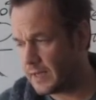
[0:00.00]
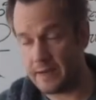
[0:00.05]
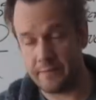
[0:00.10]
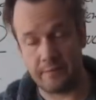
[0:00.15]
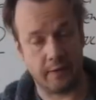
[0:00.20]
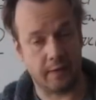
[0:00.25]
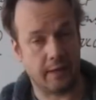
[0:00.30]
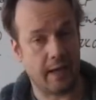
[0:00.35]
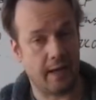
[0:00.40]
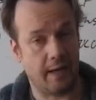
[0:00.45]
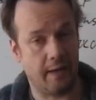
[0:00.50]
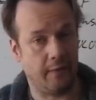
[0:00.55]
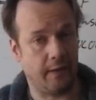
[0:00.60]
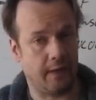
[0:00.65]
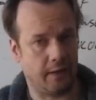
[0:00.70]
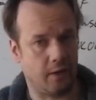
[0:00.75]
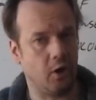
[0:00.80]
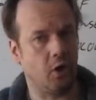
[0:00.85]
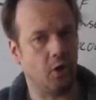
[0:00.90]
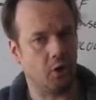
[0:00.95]
even kind of
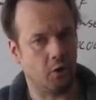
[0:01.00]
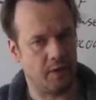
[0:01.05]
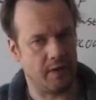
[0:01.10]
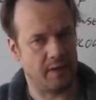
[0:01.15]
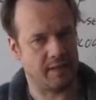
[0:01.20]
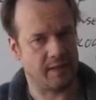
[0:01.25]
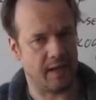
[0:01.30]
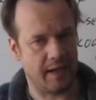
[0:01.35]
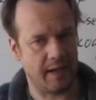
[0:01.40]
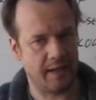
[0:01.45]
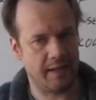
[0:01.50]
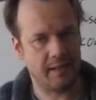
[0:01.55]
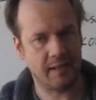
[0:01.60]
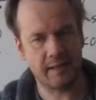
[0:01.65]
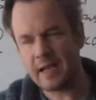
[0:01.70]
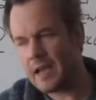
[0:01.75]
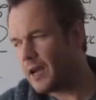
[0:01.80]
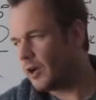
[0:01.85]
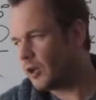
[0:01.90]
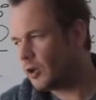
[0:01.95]
like concrete
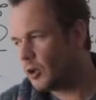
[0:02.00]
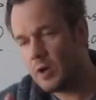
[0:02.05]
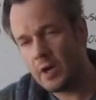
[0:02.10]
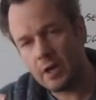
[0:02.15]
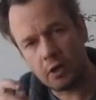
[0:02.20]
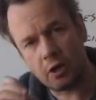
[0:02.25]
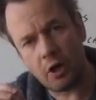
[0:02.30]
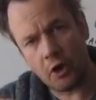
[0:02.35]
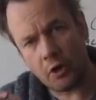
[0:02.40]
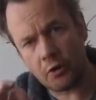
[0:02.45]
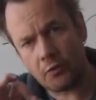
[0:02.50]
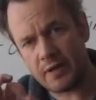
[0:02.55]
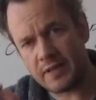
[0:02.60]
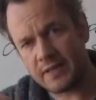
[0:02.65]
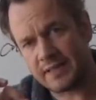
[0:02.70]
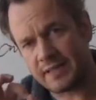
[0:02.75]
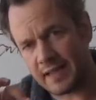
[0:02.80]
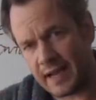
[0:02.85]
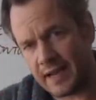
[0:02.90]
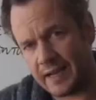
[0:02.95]
sciences. Although
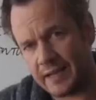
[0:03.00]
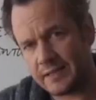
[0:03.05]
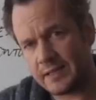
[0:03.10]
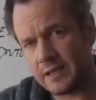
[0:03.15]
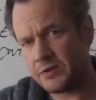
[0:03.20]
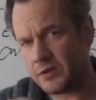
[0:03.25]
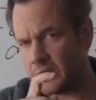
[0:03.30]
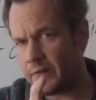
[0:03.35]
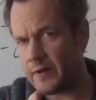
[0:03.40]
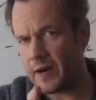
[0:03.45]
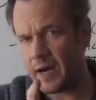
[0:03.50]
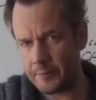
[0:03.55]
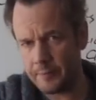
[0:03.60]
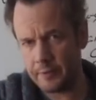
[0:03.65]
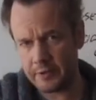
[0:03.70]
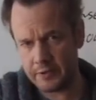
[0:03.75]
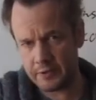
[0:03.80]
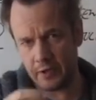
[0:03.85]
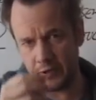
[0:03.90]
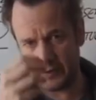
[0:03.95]
concrete sciences are
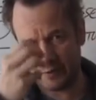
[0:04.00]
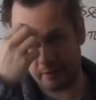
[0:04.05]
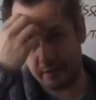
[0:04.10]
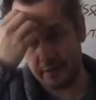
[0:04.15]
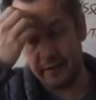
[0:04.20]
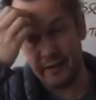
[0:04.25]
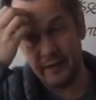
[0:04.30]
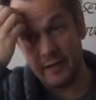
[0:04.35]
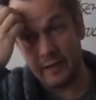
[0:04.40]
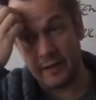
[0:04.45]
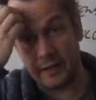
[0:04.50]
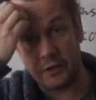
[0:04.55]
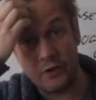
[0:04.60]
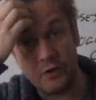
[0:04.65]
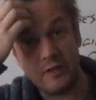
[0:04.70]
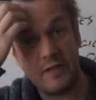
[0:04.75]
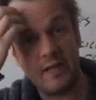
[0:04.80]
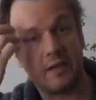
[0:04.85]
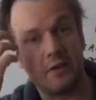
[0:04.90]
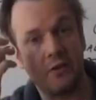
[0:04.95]
very Platonic.
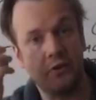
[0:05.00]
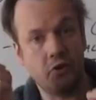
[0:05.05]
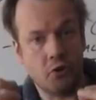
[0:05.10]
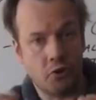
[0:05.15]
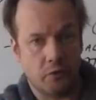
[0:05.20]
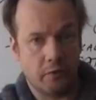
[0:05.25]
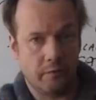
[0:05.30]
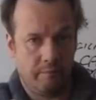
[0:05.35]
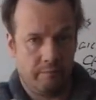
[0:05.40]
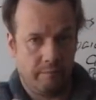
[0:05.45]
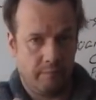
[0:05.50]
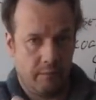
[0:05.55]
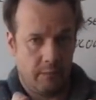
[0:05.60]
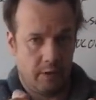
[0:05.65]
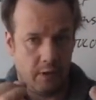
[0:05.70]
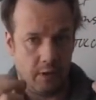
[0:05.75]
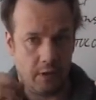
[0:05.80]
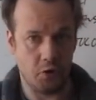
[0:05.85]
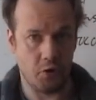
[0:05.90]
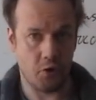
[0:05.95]
Like you take
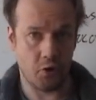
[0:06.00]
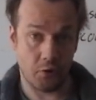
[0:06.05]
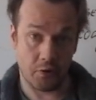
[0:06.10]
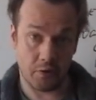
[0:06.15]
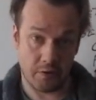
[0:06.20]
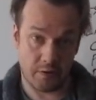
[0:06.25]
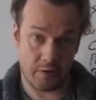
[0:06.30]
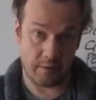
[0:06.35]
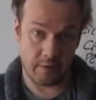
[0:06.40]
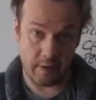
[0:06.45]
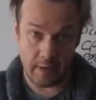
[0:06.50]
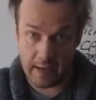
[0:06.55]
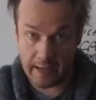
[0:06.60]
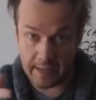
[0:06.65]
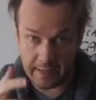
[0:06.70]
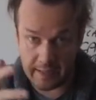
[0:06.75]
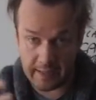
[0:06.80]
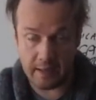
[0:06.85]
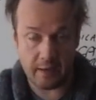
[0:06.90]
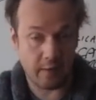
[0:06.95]
Newton's
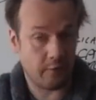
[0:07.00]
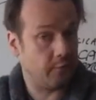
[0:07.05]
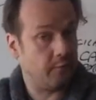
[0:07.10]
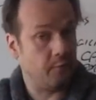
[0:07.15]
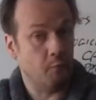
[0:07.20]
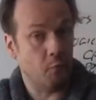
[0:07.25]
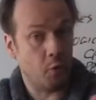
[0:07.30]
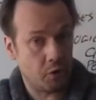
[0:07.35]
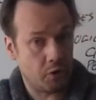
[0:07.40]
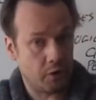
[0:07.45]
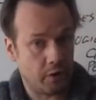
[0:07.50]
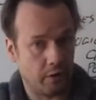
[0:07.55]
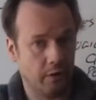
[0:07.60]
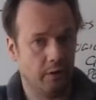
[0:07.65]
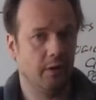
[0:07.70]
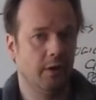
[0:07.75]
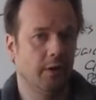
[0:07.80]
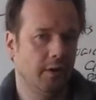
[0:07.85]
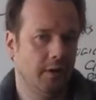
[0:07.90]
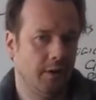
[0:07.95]
idea of
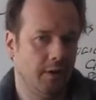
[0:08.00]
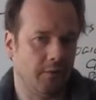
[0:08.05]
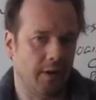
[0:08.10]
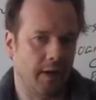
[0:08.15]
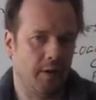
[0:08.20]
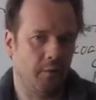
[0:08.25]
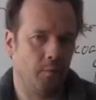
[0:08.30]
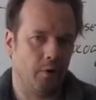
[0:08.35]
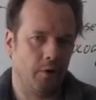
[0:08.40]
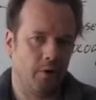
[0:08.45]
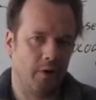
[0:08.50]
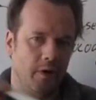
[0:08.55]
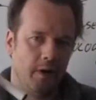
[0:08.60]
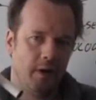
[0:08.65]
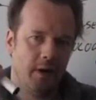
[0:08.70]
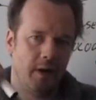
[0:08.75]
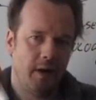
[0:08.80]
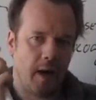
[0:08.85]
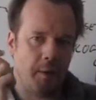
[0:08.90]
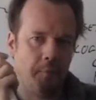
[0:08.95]
motion, right?
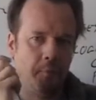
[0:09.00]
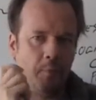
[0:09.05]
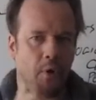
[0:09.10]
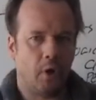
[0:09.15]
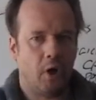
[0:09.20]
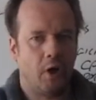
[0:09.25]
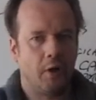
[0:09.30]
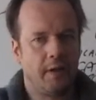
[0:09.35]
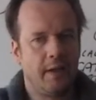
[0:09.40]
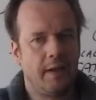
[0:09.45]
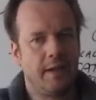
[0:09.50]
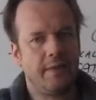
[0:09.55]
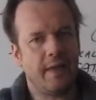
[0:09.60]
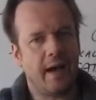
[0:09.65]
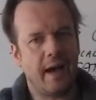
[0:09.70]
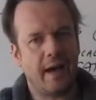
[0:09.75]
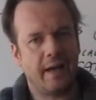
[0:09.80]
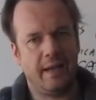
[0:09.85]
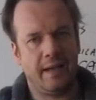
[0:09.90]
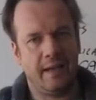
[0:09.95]
Where a body
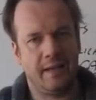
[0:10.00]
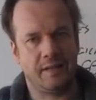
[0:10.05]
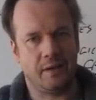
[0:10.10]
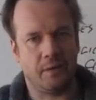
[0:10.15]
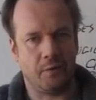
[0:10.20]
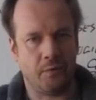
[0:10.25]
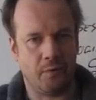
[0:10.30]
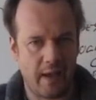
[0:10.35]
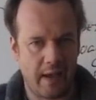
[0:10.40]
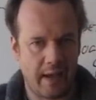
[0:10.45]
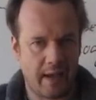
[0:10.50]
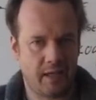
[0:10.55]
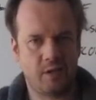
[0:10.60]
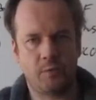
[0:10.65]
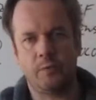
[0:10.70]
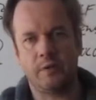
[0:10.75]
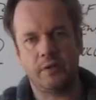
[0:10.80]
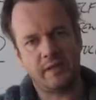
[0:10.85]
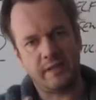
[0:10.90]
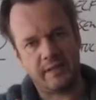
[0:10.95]
that is at
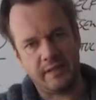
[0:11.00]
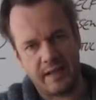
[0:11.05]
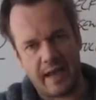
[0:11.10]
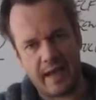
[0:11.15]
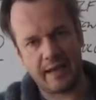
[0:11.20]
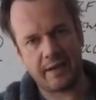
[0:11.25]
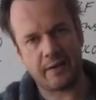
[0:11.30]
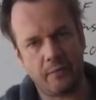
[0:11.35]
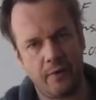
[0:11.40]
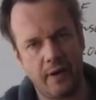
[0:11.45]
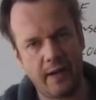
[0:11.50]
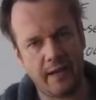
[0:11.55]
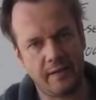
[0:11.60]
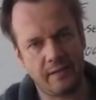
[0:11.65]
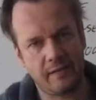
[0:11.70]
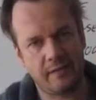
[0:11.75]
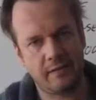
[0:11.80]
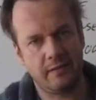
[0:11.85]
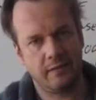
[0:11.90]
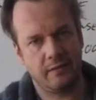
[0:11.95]
rest will stay at
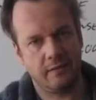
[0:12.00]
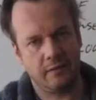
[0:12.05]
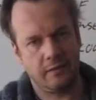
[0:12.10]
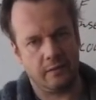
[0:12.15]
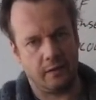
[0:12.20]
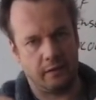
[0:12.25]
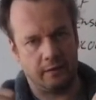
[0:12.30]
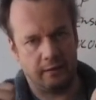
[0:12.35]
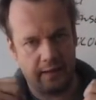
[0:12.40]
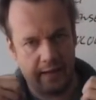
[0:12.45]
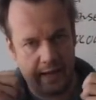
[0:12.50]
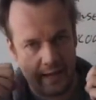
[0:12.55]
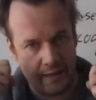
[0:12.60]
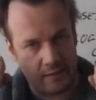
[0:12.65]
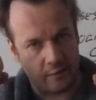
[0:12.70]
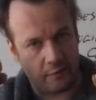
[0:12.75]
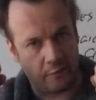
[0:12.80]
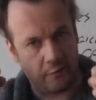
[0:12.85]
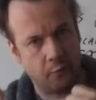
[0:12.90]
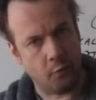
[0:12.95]
rest
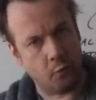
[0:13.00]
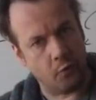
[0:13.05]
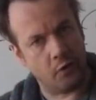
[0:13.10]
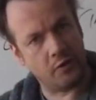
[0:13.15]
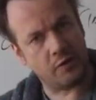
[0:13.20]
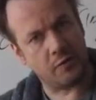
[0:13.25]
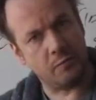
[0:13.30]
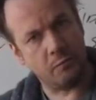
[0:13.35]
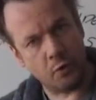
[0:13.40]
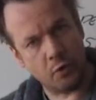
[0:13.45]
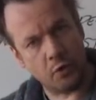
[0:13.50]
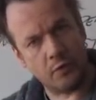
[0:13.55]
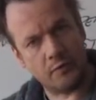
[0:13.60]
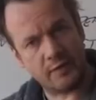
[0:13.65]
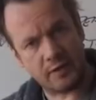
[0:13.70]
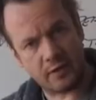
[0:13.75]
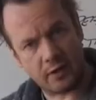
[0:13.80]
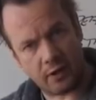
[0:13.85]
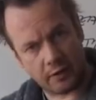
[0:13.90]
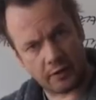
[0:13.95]
unless a force
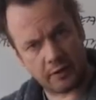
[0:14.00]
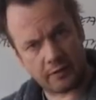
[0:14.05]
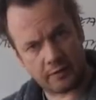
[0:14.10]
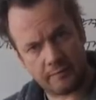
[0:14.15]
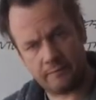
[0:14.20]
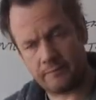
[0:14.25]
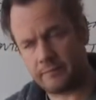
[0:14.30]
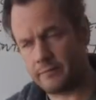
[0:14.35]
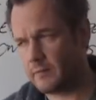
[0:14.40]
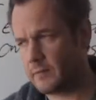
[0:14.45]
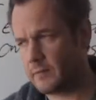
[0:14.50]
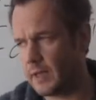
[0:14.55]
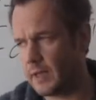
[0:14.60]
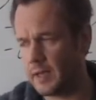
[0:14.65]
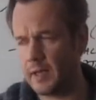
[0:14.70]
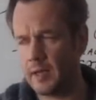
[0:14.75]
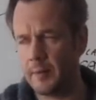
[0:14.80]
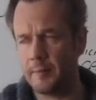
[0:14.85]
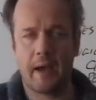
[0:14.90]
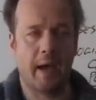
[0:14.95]
moves on it.
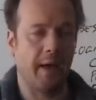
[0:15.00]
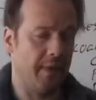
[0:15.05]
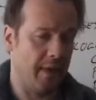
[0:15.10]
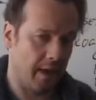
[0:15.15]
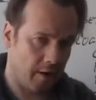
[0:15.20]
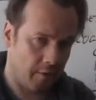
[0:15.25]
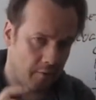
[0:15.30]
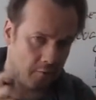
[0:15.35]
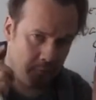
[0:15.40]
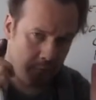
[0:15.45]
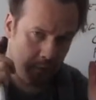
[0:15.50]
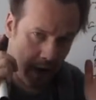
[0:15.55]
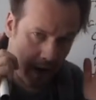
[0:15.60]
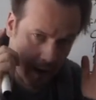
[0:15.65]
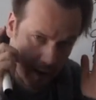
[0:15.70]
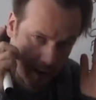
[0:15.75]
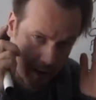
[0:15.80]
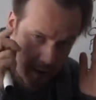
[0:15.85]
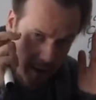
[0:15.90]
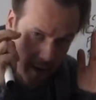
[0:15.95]
And then
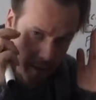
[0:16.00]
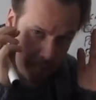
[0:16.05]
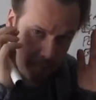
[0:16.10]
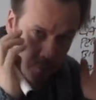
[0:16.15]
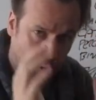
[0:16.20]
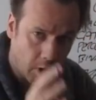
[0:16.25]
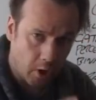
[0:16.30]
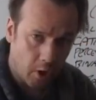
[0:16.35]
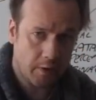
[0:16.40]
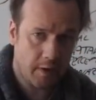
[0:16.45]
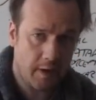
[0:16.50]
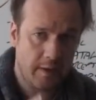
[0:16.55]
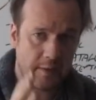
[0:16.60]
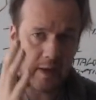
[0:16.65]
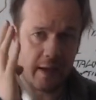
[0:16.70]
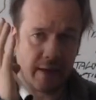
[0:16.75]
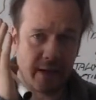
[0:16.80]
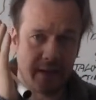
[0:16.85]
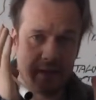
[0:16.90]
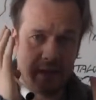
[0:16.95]
a
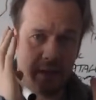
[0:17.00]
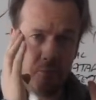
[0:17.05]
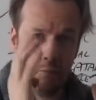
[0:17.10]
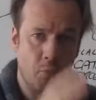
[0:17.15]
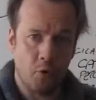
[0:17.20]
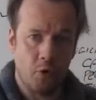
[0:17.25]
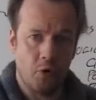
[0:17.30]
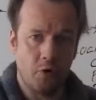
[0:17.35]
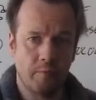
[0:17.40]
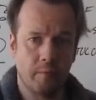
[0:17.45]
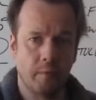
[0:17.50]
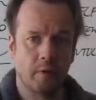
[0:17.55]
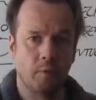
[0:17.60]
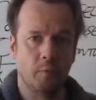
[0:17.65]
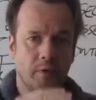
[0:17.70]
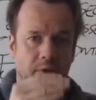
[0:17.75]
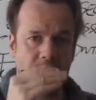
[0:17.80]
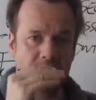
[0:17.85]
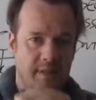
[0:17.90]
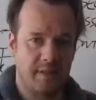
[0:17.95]
body that is in
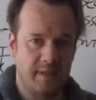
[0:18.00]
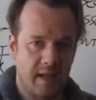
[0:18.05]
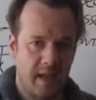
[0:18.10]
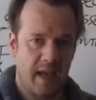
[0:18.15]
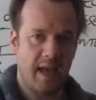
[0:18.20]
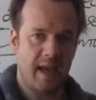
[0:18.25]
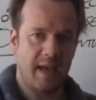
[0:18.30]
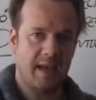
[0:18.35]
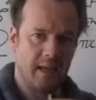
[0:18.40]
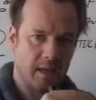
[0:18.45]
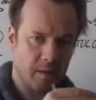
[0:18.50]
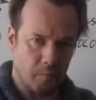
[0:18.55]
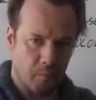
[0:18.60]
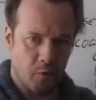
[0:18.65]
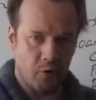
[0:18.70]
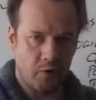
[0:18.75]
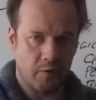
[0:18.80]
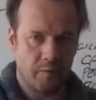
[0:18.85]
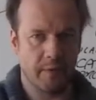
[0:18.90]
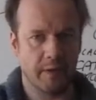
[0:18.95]
movement will stay
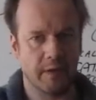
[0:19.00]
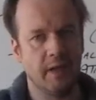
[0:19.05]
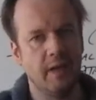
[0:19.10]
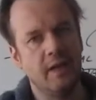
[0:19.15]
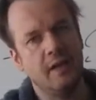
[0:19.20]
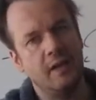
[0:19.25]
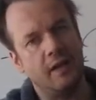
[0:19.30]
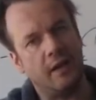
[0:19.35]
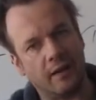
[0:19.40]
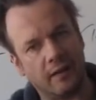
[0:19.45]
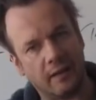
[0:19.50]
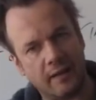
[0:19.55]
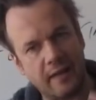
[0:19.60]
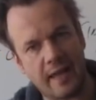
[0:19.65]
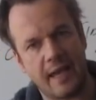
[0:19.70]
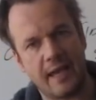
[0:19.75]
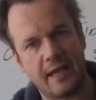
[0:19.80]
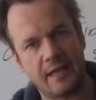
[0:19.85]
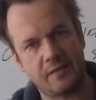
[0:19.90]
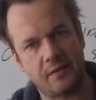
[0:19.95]
in movement
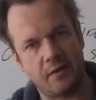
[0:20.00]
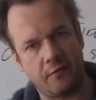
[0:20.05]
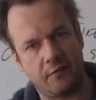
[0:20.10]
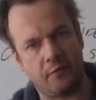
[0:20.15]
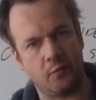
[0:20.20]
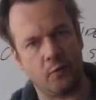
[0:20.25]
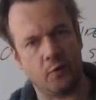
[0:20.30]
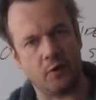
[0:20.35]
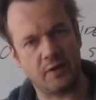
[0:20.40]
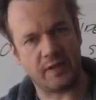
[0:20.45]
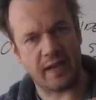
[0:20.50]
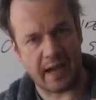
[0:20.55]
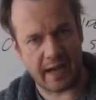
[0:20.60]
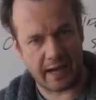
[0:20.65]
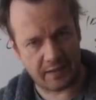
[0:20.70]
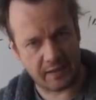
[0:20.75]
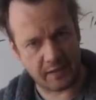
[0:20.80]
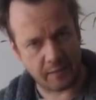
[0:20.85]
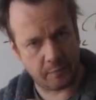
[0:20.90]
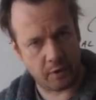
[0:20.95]
unless a force
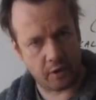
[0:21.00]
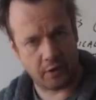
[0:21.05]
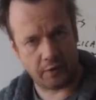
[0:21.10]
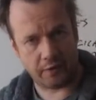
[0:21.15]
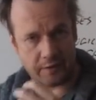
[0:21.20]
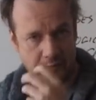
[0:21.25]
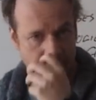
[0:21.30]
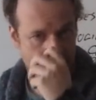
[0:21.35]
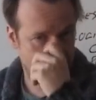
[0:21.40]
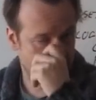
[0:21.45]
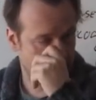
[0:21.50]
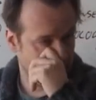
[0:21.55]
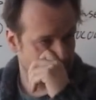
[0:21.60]
acts upon it.